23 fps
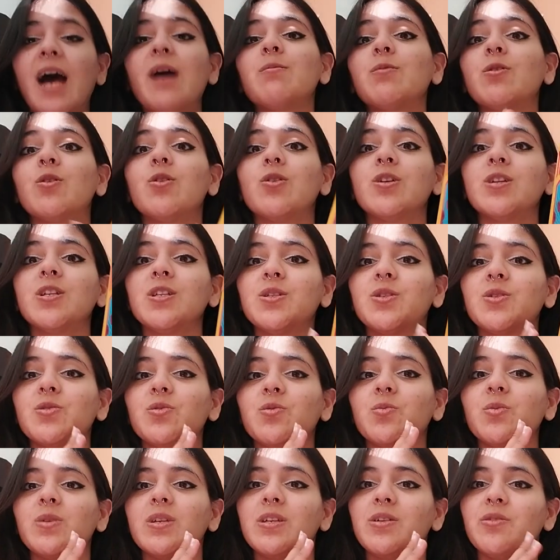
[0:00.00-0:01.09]
I'm going
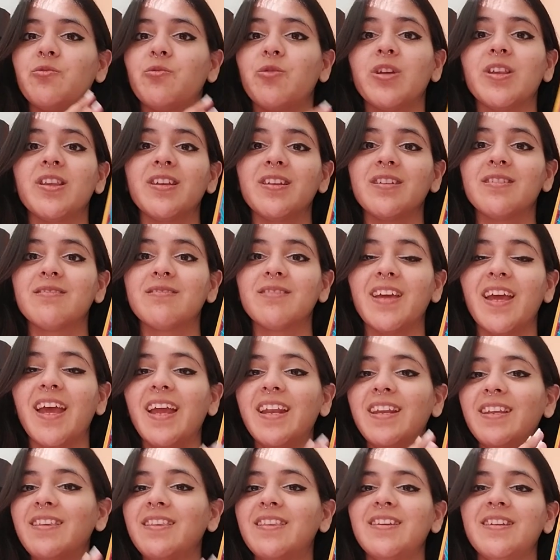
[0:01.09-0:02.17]
to be reading
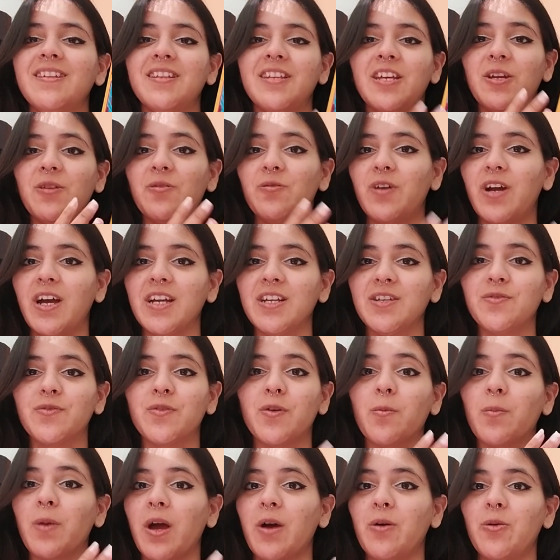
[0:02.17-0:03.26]
anything they write
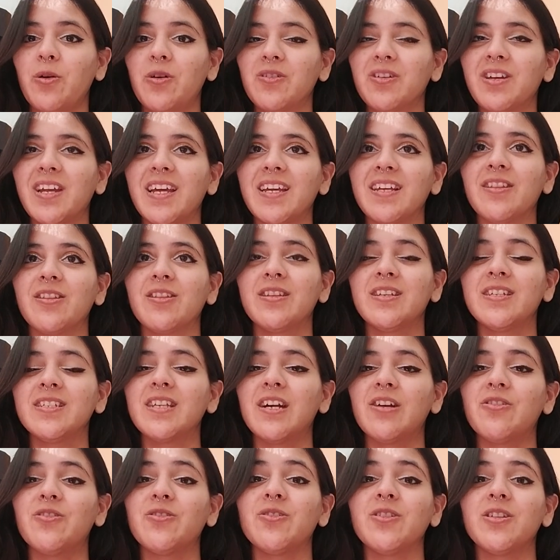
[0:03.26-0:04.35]
from now on. Like, these
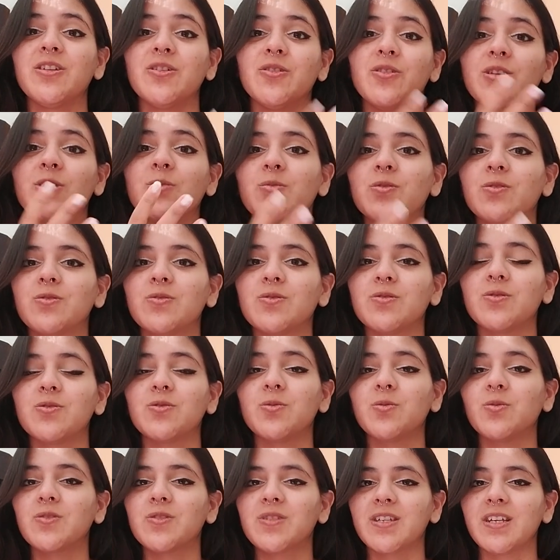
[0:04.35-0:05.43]
are the only two
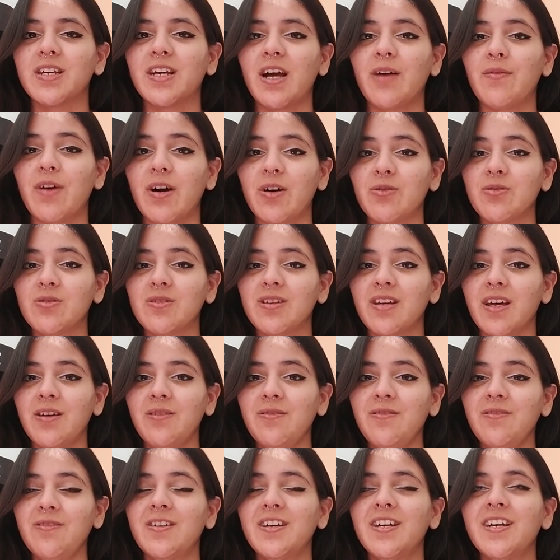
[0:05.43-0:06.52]
books they have out
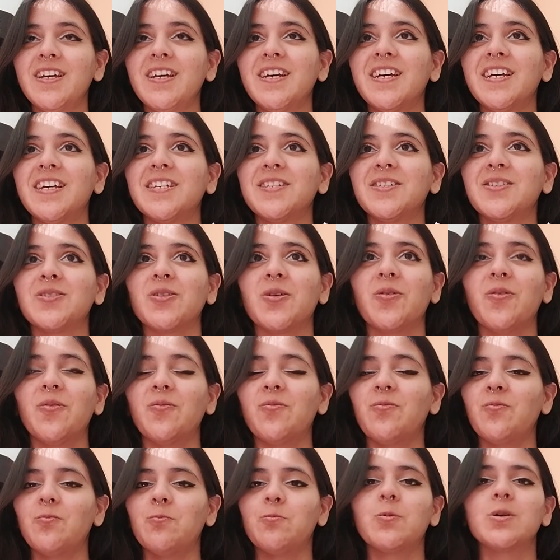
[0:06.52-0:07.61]
now. So
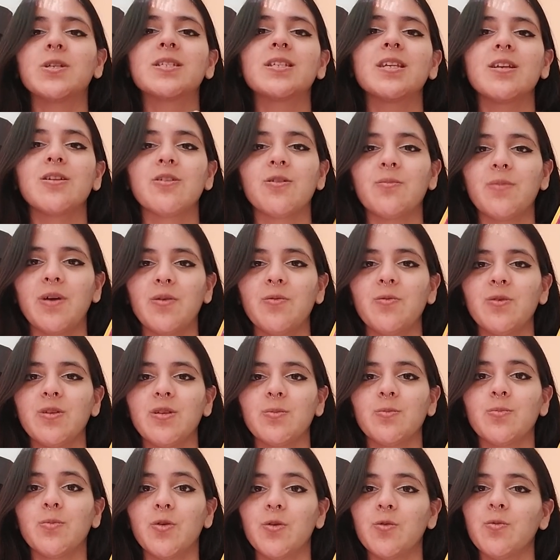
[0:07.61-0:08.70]
once they come out with
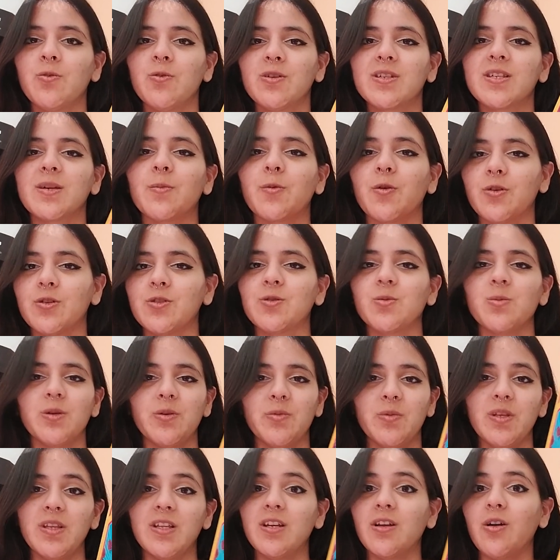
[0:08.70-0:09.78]
more books, I'm going to be
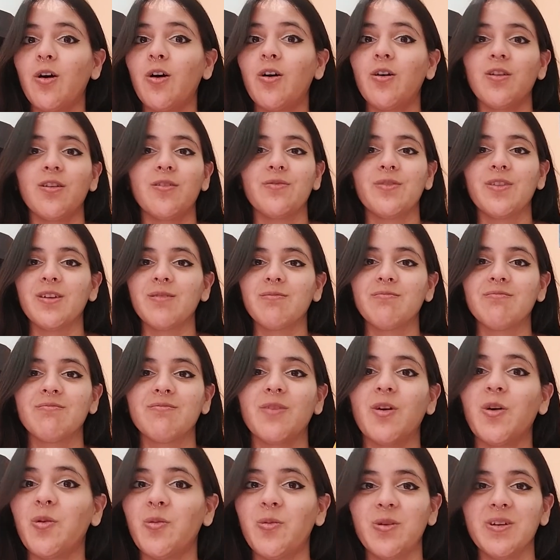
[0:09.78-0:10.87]
reading all of them,
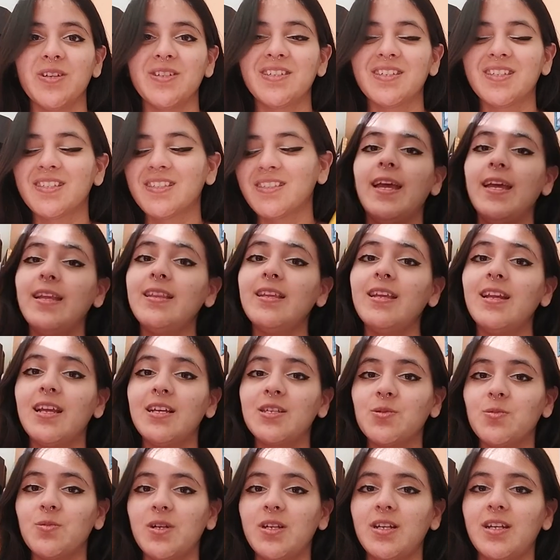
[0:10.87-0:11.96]
always. And the
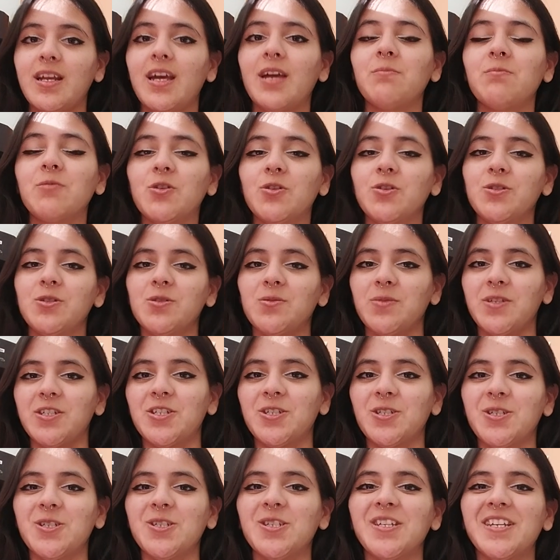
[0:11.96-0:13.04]
last one I'm going to
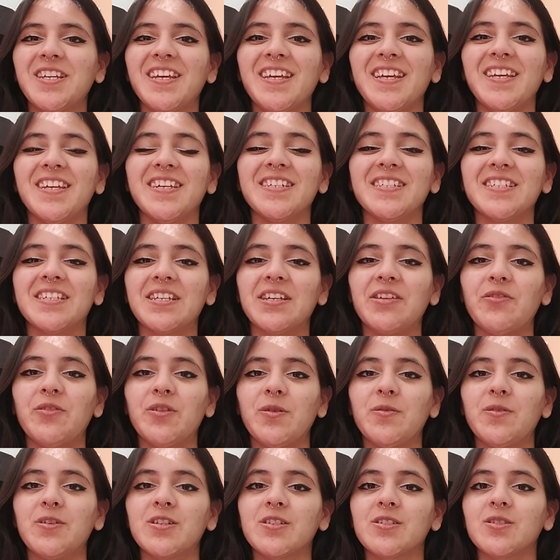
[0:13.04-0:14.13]
mention is
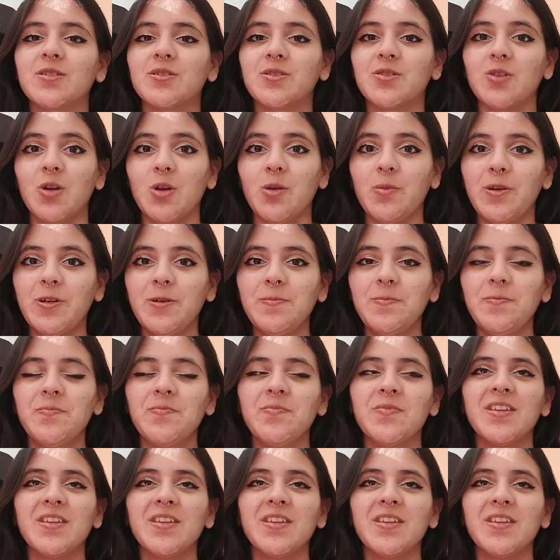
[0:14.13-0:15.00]
Rivers Solomon.